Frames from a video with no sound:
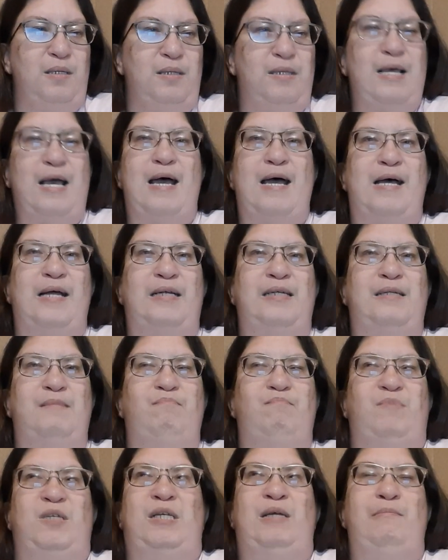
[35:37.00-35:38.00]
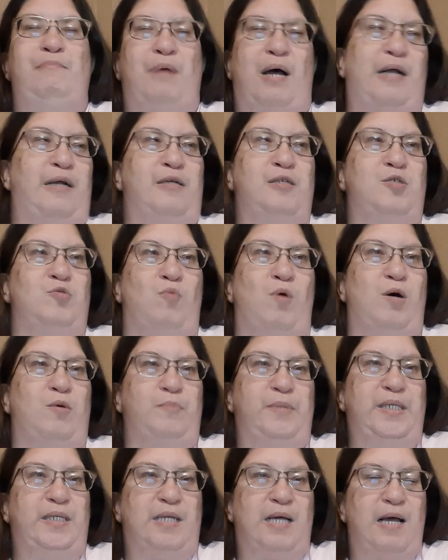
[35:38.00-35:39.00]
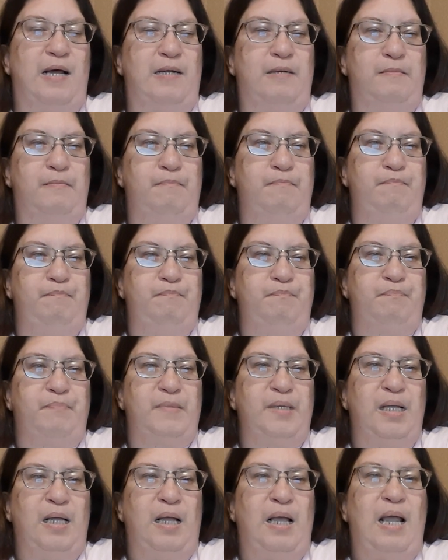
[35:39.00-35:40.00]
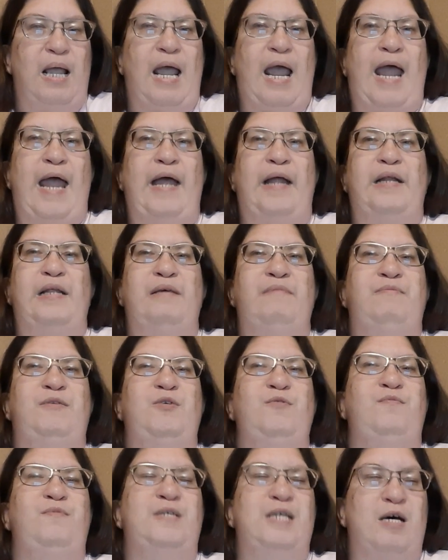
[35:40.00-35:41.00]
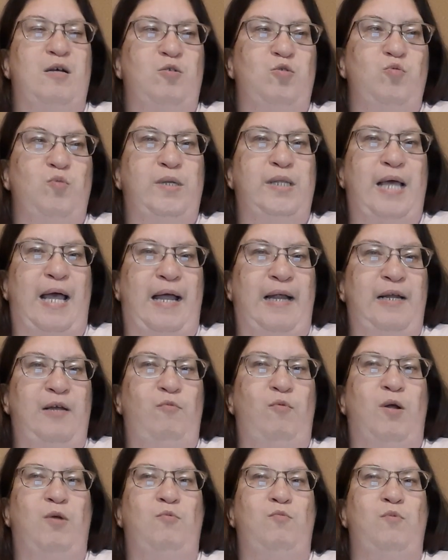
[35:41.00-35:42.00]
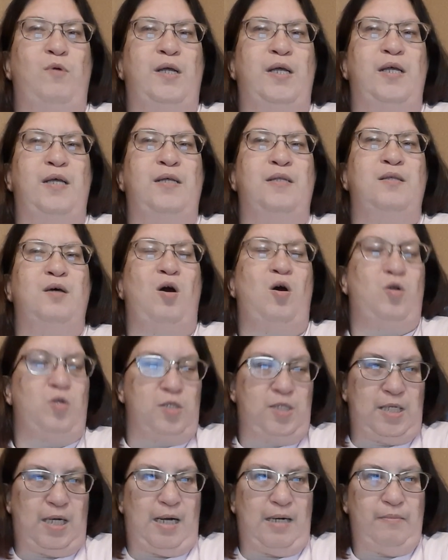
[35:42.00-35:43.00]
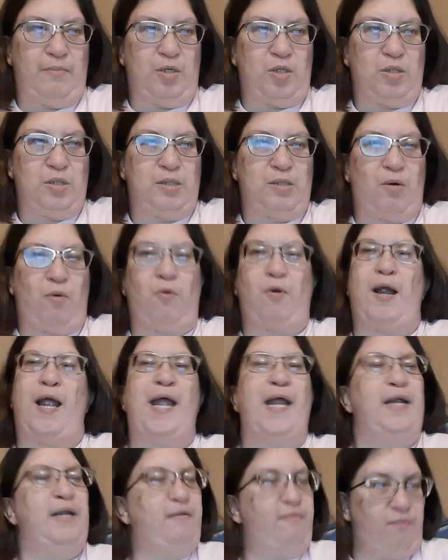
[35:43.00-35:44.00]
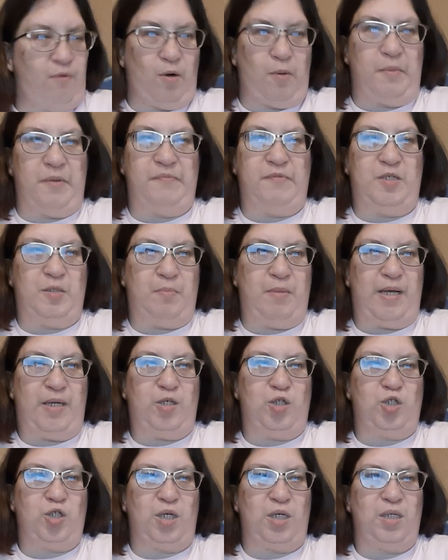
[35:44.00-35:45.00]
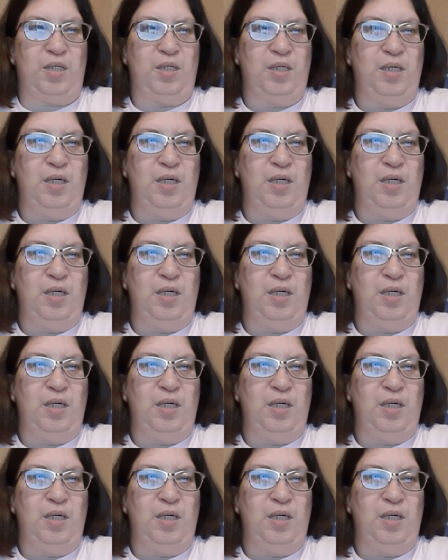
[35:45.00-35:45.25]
that he might as well be dead. And if you've dealt with anyone with Alzheimer's or any form of dementia,